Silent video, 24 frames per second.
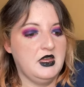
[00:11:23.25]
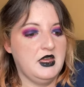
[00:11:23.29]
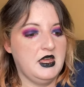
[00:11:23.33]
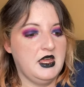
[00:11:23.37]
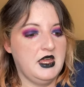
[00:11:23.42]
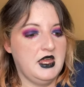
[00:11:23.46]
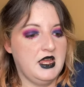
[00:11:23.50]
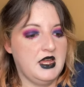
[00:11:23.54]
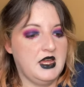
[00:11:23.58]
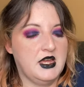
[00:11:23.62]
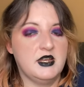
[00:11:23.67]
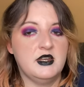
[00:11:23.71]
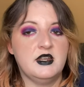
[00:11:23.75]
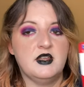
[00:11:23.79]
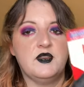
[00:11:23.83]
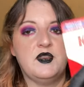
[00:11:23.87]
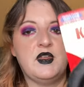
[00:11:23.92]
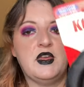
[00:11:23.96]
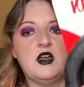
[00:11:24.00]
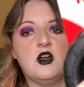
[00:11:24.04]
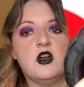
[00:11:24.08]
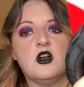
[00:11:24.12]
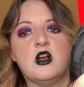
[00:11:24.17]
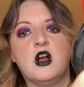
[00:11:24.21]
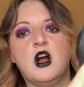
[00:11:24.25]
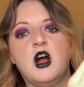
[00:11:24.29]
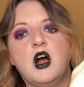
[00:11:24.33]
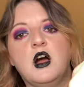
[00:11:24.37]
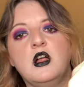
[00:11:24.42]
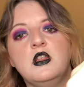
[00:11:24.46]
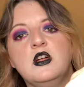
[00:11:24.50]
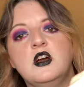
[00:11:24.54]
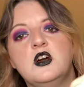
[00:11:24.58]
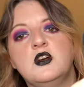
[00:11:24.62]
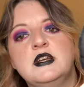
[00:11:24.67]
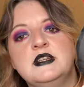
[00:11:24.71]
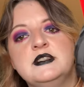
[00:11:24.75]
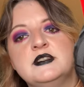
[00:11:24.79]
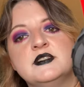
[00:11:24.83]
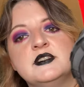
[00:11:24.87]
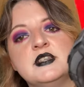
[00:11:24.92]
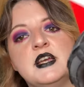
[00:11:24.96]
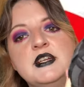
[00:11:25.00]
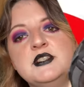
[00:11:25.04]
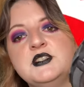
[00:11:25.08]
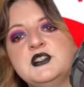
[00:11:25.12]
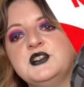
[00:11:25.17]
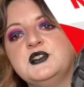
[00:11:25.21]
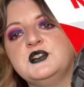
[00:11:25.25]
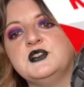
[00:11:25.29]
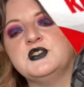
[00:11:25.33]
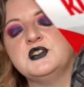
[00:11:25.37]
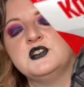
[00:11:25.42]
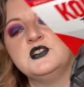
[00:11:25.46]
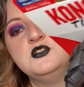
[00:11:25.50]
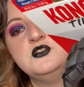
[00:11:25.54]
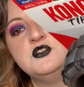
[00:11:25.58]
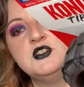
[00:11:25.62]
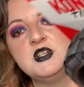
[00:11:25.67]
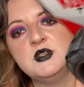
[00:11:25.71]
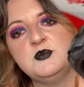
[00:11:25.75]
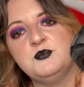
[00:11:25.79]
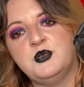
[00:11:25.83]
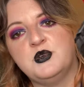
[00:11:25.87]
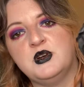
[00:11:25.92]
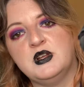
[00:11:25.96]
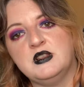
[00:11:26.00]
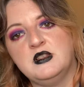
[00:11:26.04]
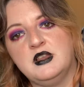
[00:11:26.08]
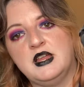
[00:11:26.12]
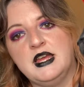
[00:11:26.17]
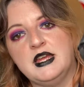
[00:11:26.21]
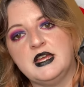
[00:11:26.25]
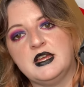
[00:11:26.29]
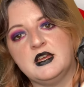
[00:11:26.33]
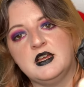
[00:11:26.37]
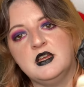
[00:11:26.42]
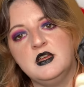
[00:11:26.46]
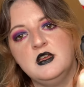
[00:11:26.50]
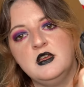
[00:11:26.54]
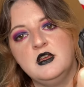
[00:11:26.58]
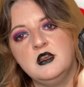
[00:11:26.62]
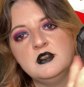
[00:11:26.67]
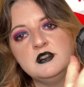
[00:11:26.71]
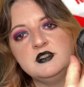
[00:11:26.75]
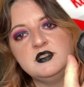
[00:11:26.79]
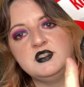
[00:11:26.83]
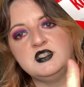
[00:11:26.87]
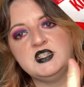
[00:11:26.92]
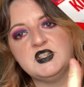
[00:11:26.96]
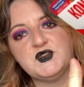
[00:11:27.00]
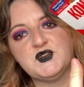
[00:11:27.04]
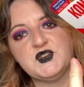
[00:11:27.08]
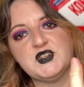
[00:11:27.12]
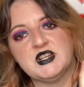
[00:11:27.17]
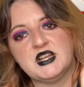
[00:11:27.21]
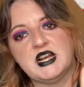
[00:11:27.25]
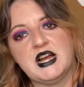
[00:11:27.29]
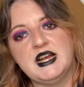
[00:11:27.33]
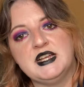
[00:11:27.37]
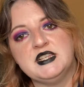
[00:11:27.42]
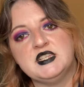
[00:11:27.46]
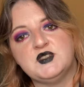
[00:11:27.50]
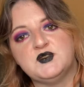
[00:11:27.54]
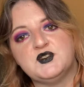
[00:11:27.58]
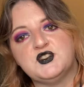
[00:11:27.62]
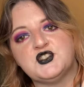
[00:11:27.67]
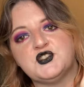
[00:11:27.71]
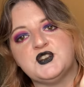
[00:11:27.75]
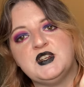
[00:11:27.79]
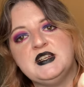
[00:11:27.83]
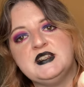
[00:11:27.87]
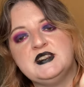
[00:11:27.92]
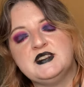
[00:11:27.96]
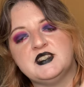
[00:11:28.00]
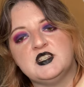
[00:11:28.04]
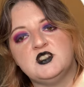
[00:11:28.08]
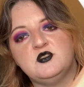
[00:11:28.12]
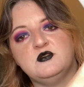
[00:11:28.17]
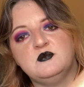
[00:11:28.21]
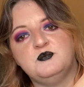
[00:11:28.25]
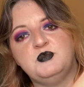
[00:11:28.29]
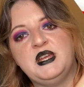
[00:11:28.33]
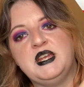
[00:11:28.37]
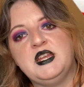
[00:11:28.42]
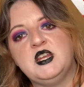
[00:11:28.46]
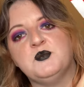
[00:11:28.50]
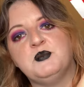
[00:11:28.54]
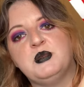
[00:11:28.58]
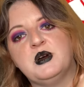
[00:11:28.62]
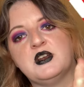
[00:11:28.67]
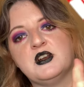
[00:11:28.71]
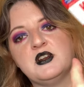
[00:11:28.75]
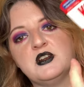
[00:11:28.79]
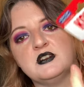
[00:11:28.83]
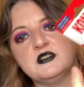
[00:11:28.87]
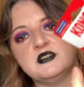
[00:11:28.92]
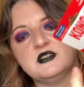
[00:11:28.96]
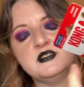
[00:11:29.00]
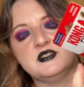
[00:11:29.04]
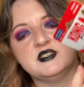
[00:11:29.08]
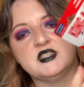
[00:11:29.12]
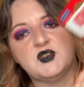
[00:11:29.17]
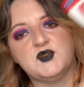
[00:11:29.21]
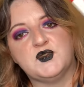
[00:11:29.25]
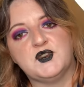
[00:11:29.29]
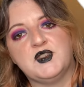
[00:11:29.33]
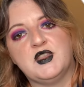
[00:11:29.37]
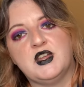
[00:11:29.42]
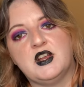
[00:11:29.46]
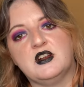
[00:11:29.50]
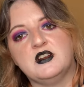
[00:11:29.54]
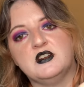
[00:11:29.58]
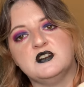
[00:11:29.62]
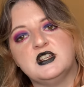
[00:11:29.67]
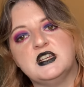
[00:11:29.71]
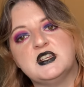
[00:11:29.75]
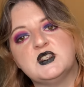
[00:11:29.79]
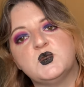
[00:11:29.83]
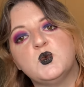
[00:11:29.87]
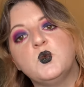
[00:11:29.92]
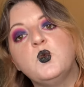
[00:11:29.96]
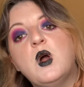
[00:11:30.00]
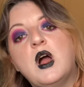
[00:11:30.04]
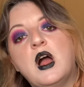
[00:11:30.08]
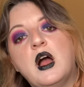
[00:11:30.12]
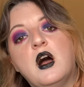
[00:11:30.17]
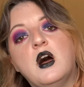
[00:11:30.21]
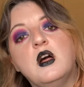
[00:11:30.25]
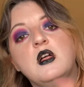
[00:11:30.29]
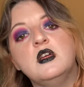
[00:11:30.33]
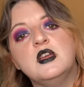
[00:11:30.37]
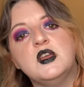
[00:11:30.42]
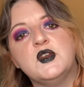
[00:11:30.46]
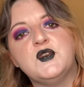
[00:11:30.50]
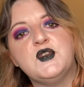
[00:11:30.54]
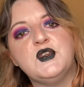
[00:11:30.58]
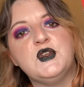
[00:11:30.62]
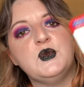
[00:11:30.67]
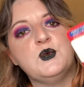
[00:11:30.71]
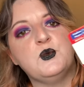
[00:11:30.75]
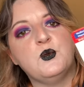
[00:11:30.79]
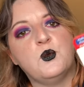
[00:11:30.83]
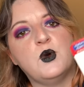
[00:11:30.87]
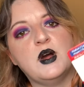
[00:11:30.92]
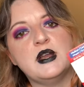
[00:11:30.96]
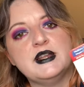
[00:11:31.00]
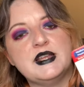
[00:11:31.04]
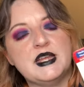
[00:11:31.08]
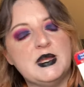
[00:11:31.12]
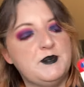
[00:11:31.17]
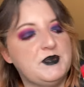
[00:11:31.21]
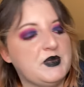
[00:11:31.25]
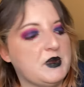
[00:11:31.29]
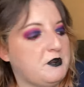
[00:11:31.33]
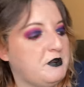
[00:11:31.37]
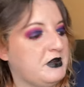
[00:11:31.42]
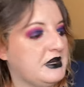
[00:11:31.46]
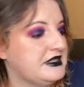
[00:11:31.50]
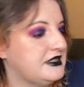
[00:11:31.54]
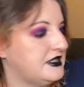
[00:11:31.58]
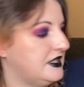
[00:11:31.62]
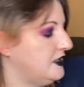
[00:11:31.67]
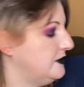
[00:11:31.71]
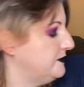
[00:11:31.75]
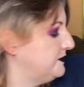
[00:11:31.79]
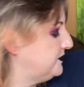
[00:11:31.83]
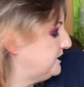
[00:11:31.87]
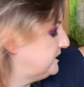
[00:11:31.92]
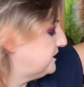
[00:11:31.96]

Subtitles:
And they are hollow inside too, so you could put like different kinds of treats and peanut butters and stuff in there as well if you wanna keep them busy.